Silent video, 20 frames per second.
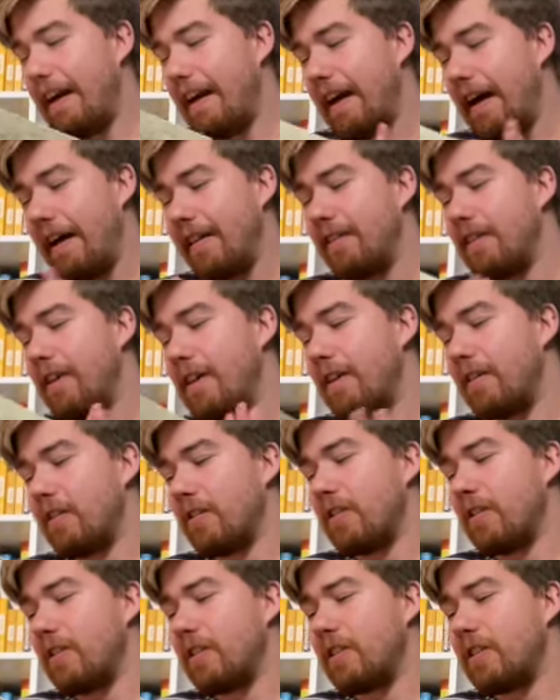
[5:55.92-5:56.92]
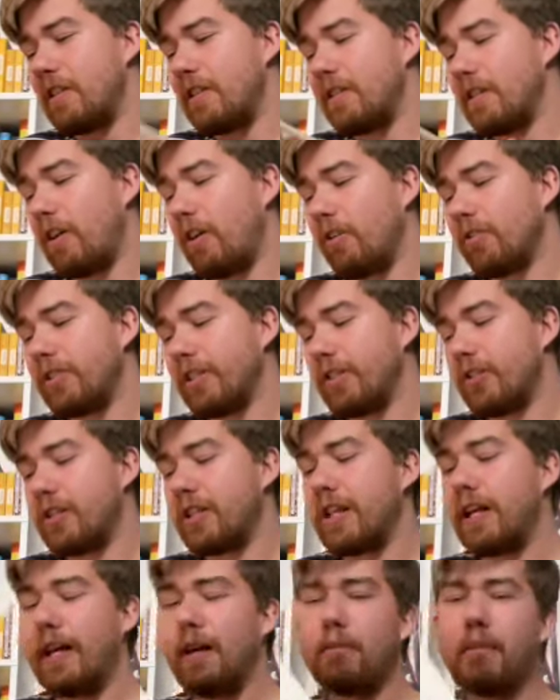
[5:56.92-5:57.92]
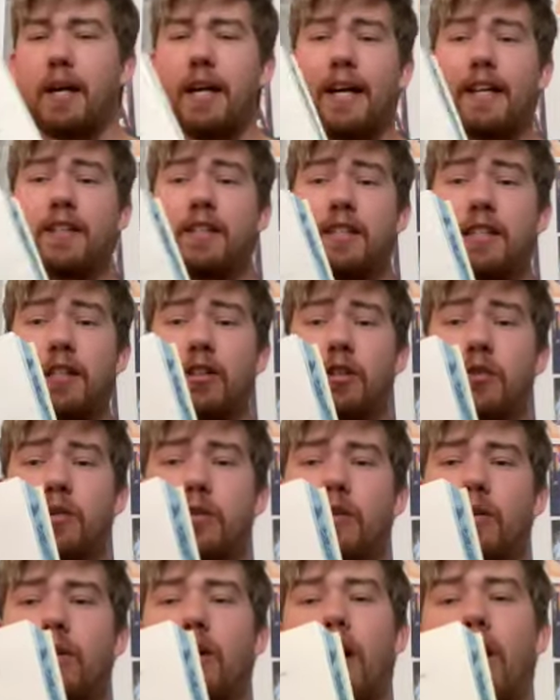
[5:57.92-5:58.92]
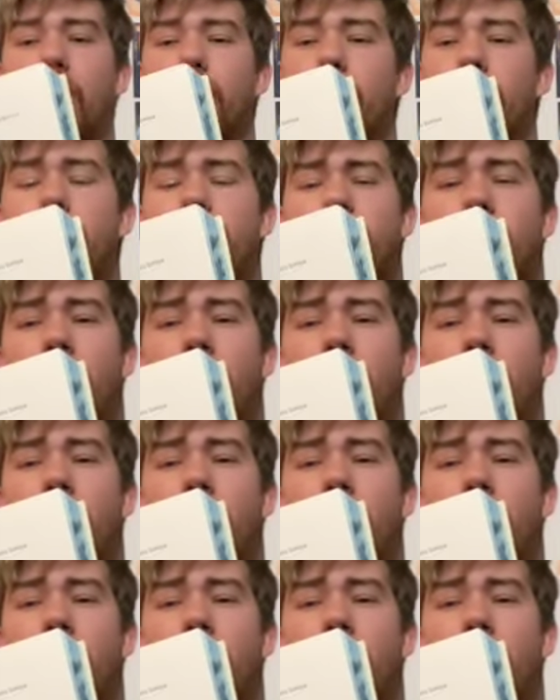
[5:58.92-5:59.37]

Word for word: and then this is also signed by Axio. So although it's